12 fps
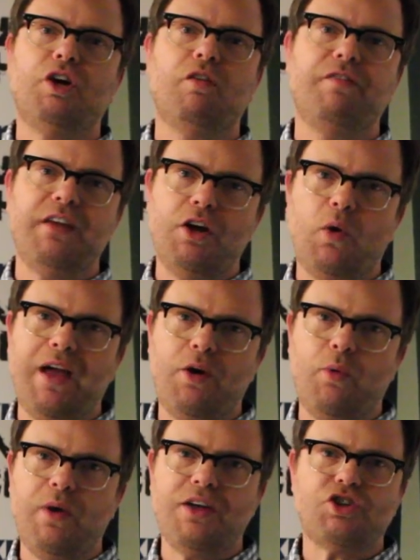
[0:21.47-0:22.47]
Covino
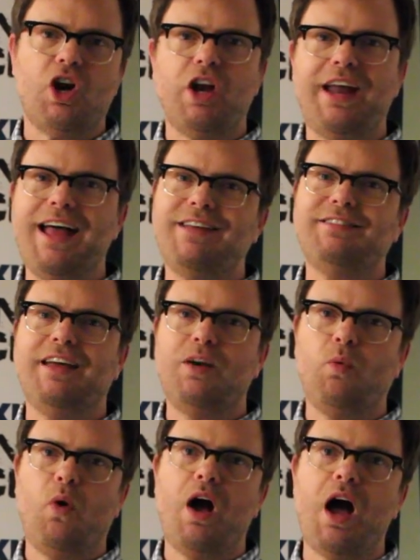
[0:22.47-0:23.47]
and Rich on
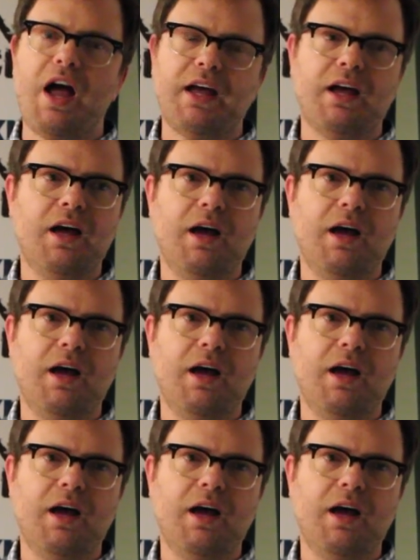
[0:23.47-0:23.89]
SNY.